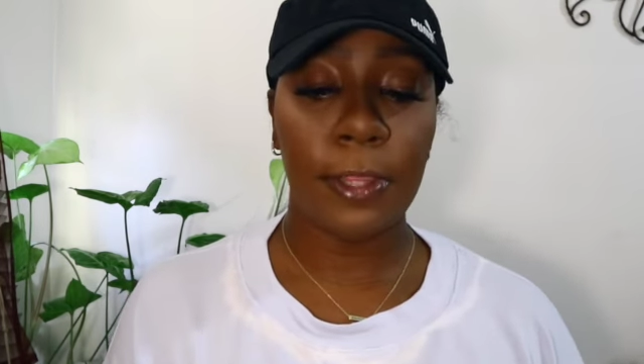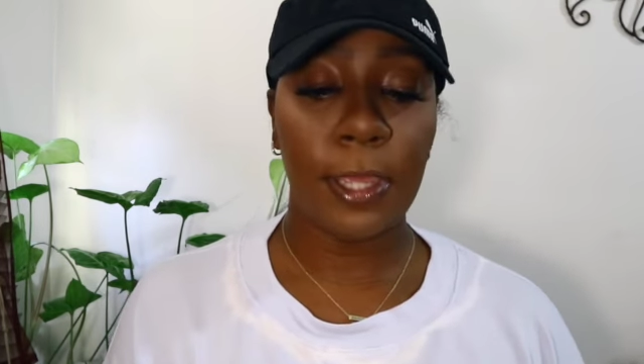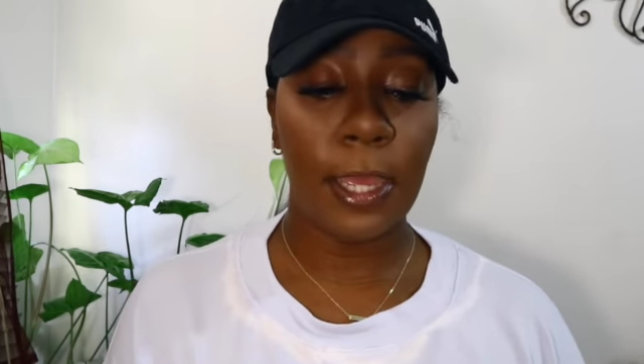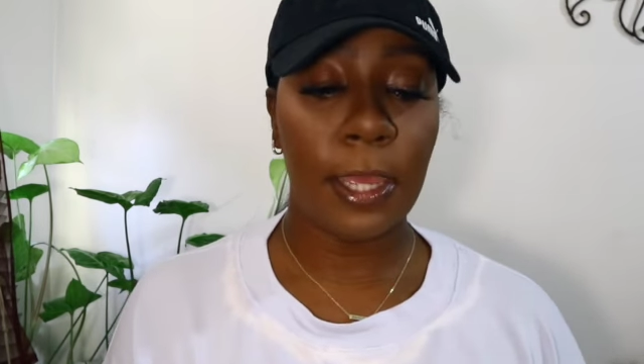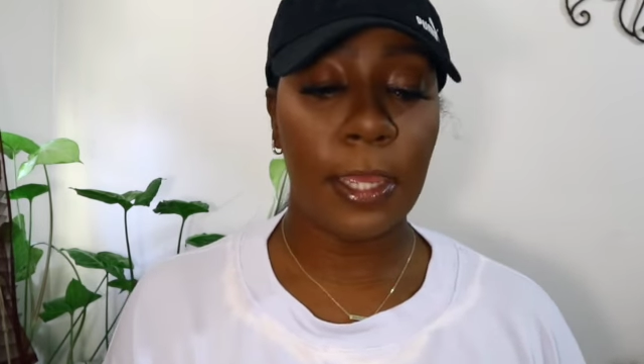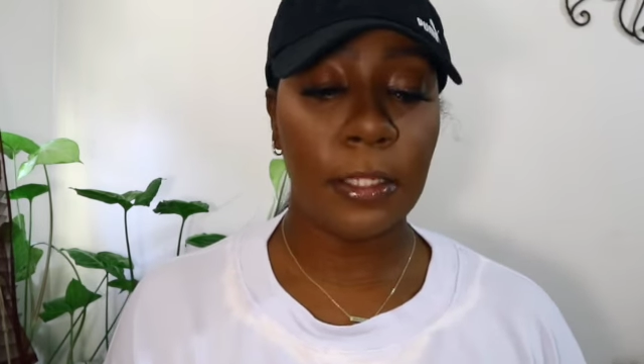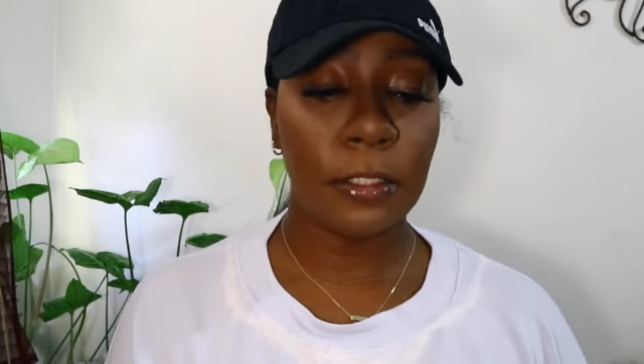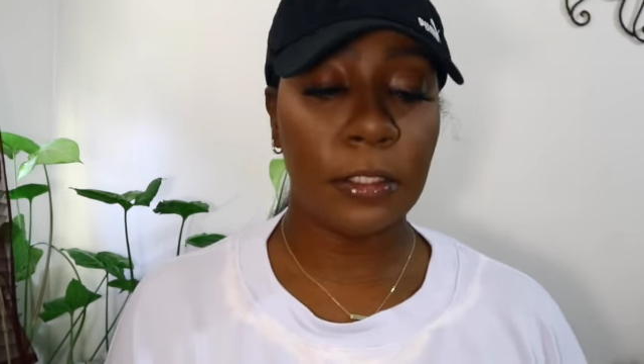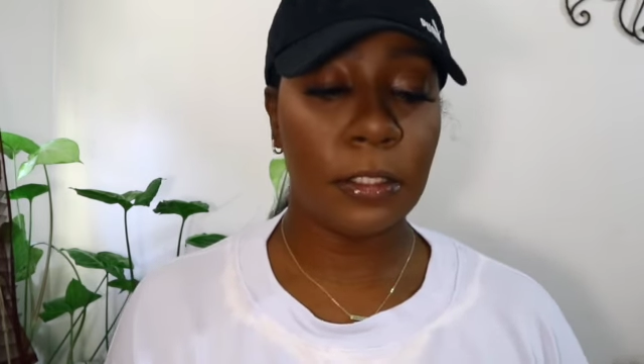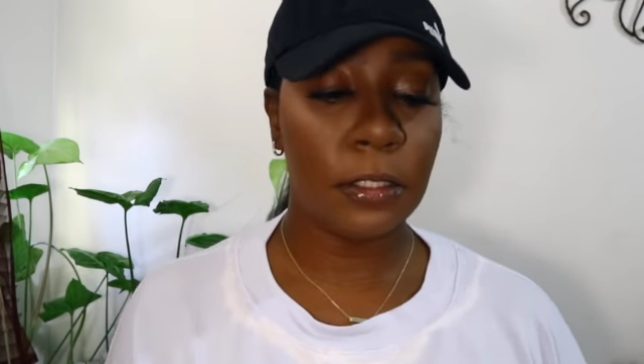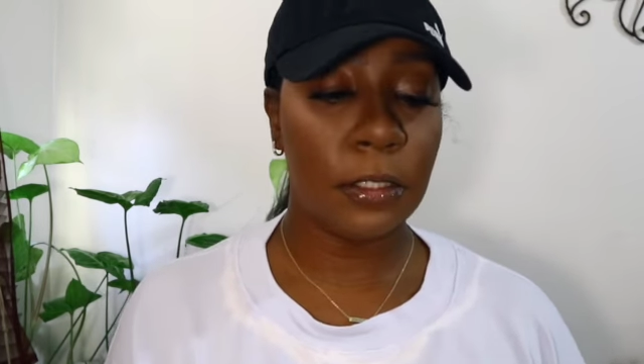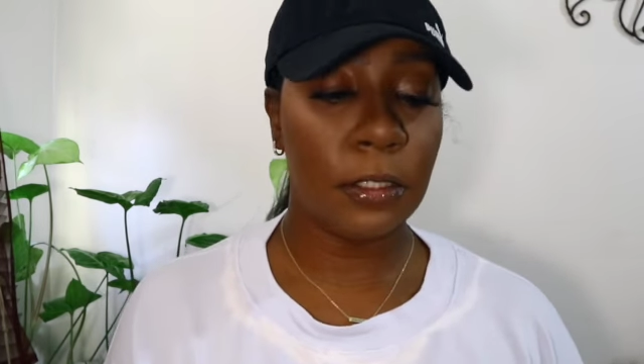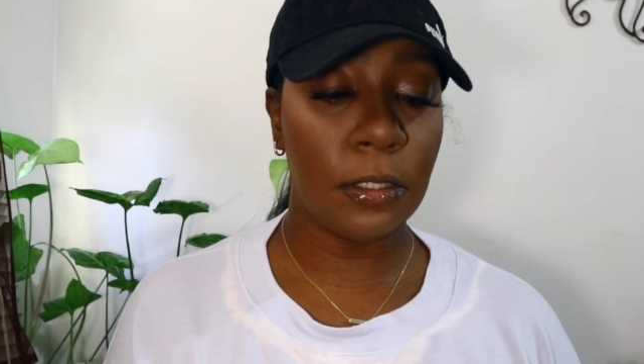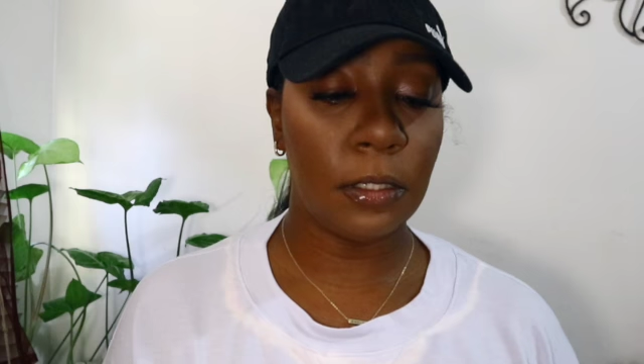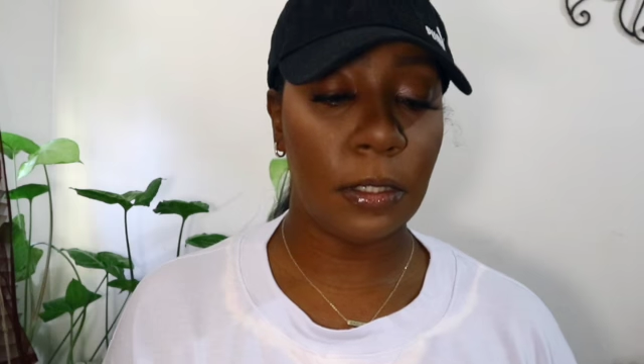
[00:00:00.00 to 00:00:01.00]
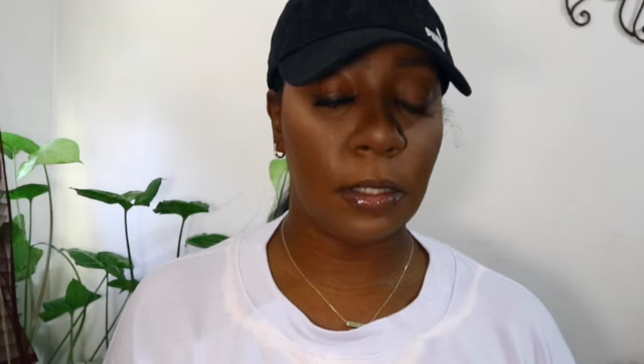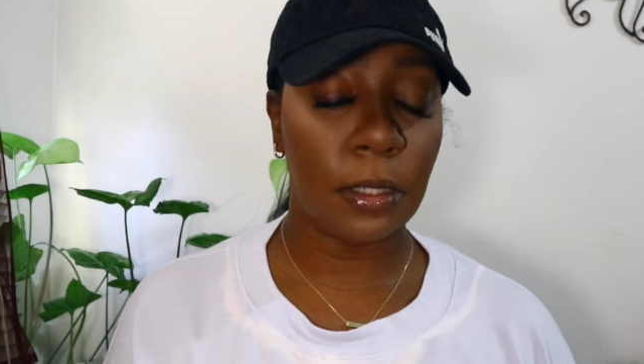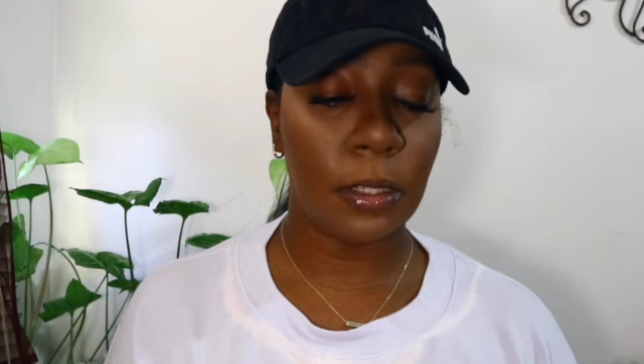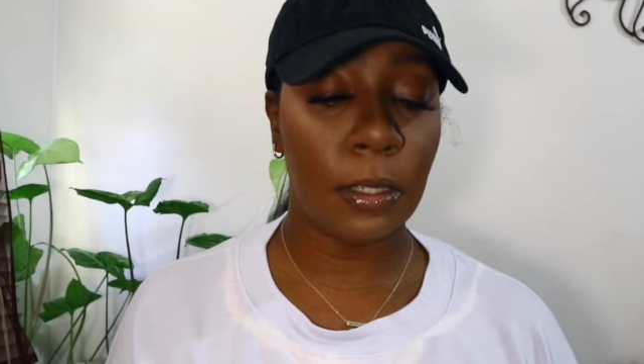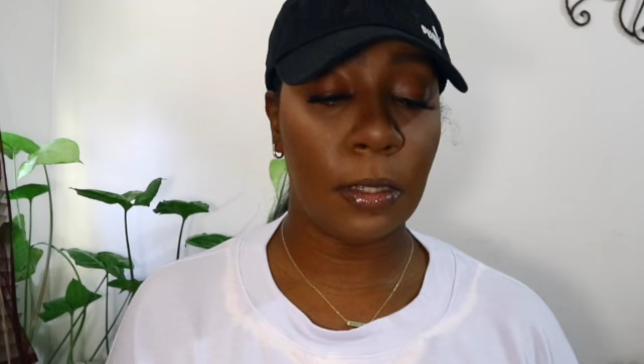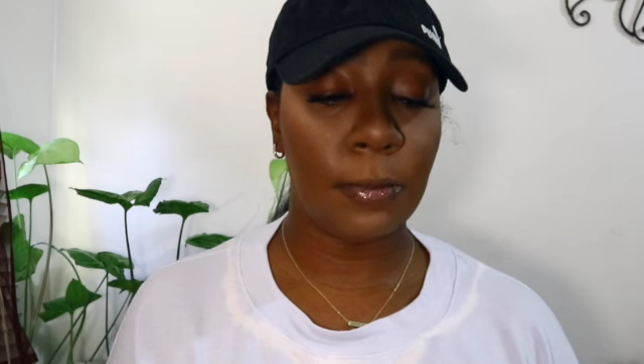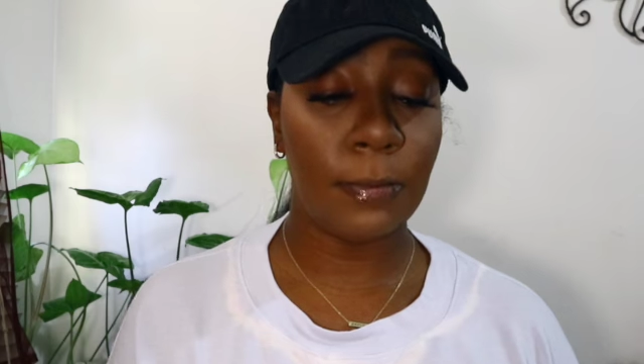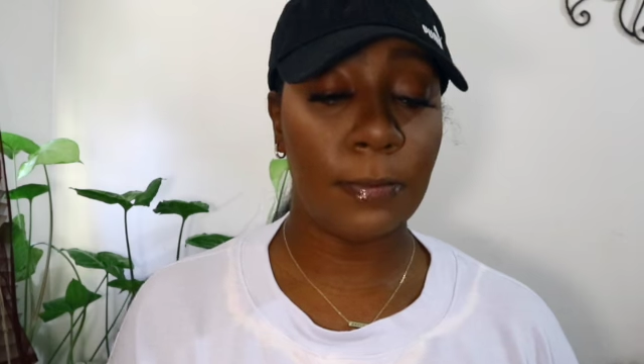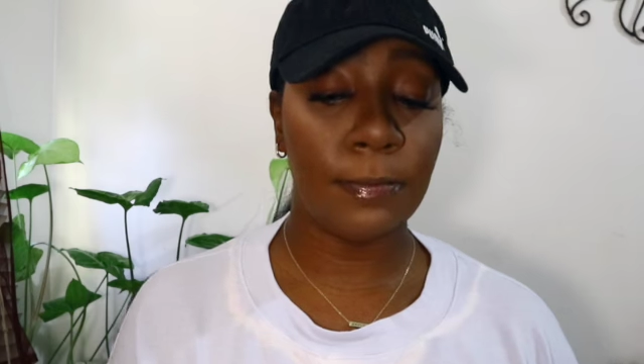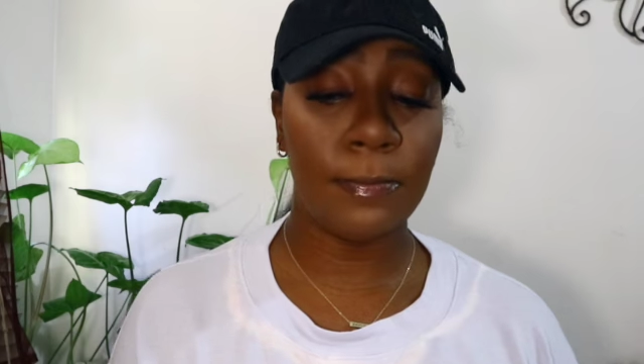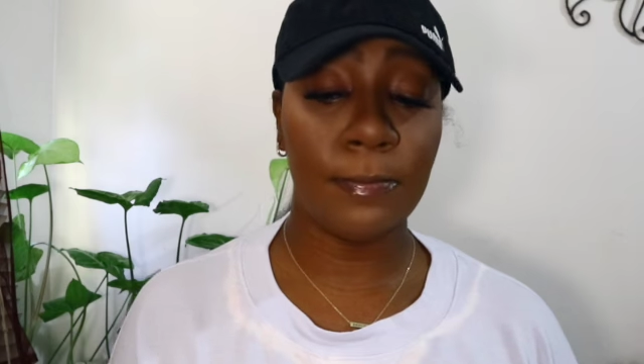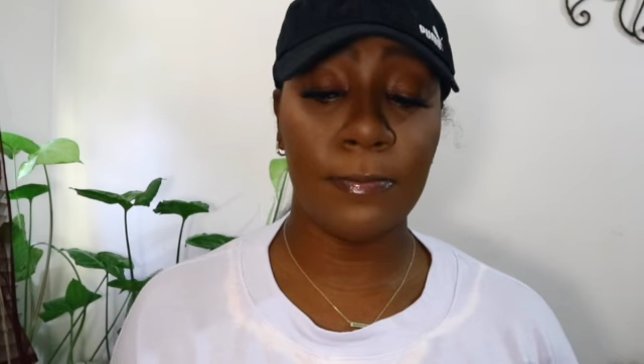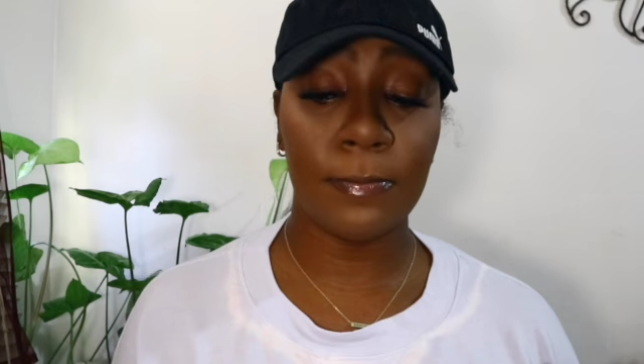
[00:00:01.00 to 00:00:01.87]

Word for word: that um,